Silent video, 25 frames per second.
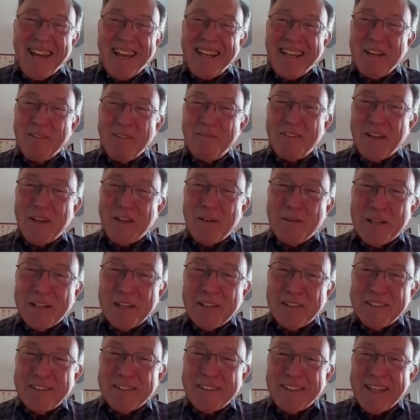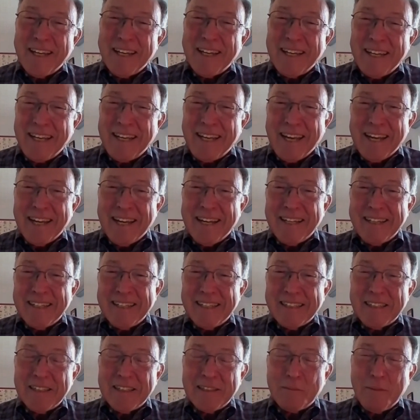thank you, viewers. And again,
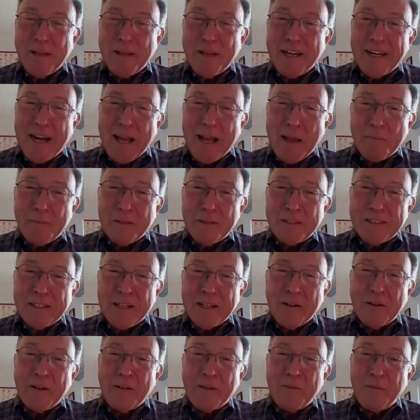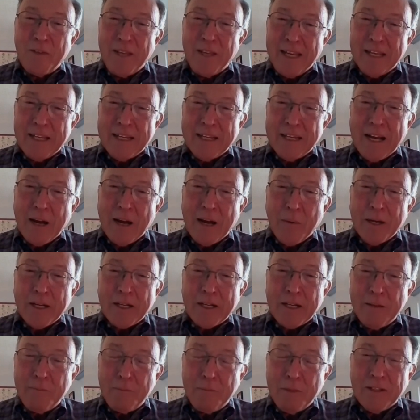this has been an episode of In Our
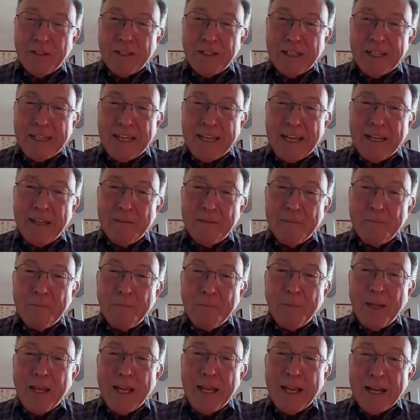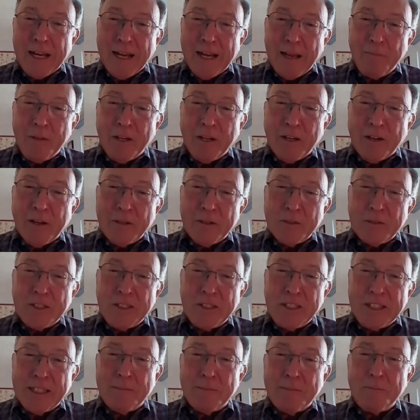Community, and I'm your host,
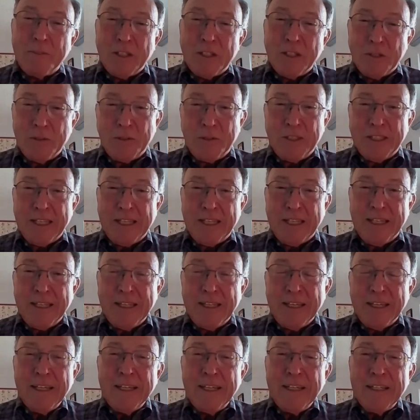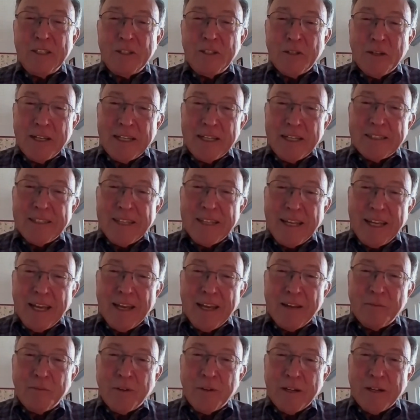Jim Ducey. Join us
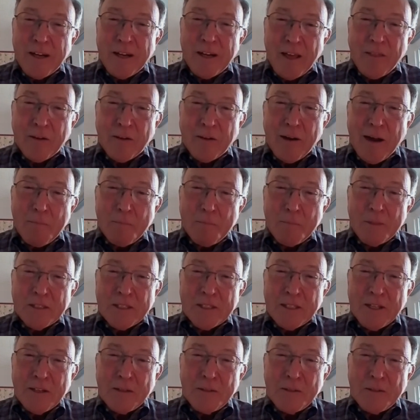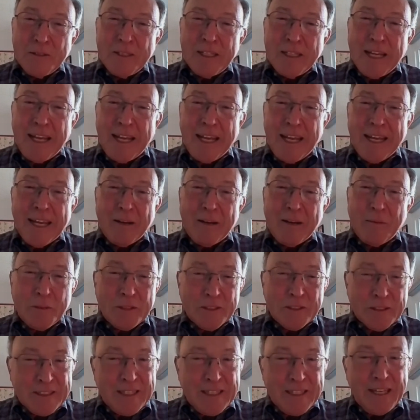again for another episode, and
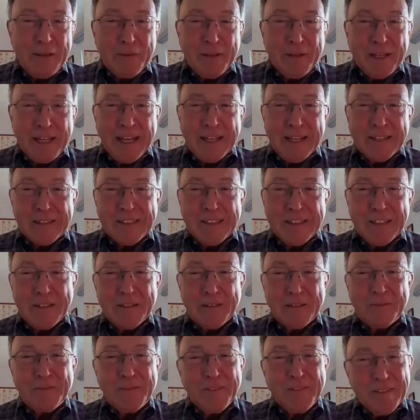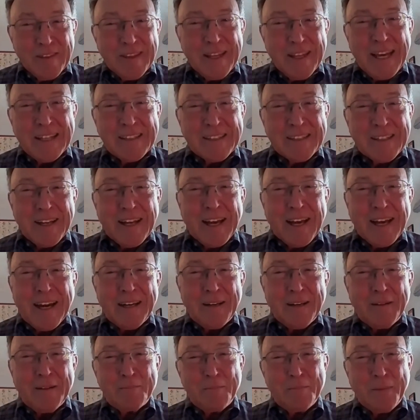we'll see you again soon. Thanks a lot.
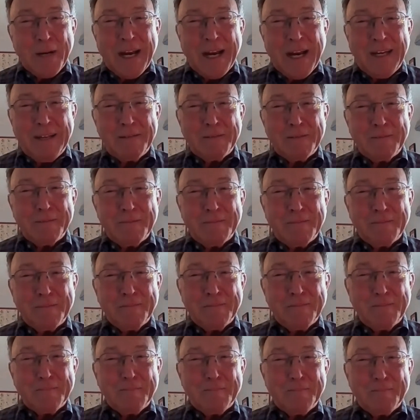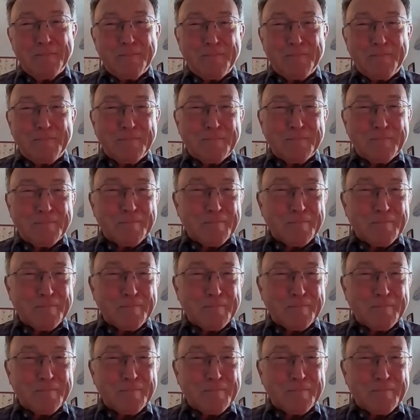Bye.